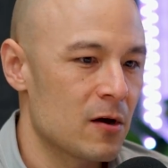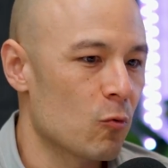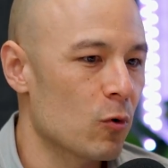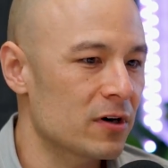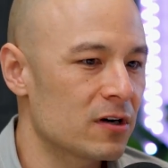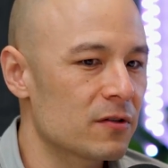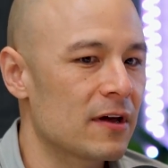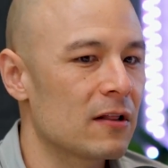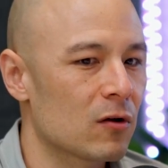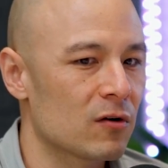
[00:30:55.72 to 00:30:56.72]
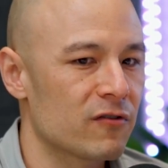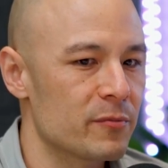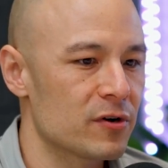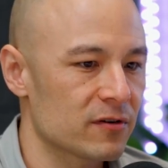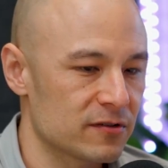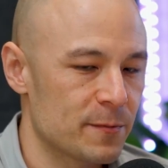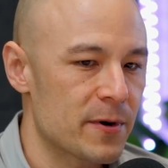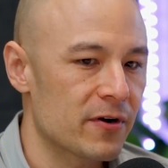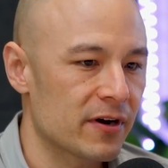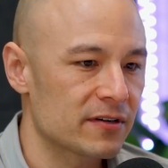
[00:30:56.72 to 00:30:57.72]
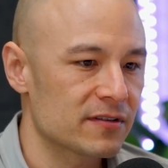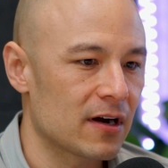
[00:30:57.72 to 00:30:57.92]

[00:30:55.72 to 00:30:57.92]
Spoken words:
what could they learn from your experience